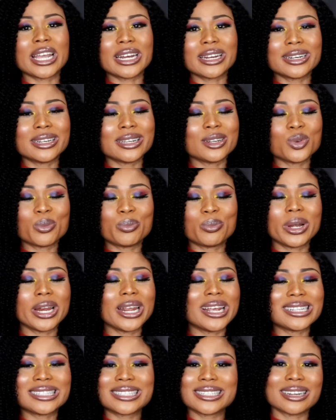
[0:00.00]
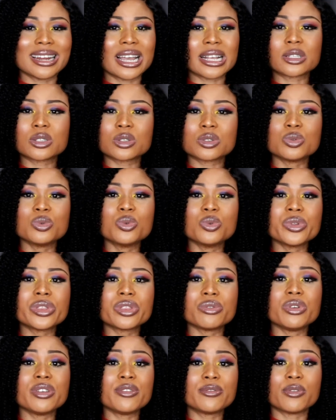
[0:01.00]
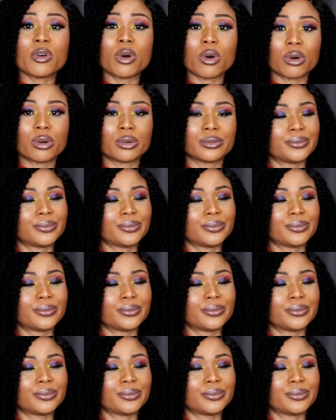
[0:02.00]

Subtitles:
and then you play it till like 2 3 4.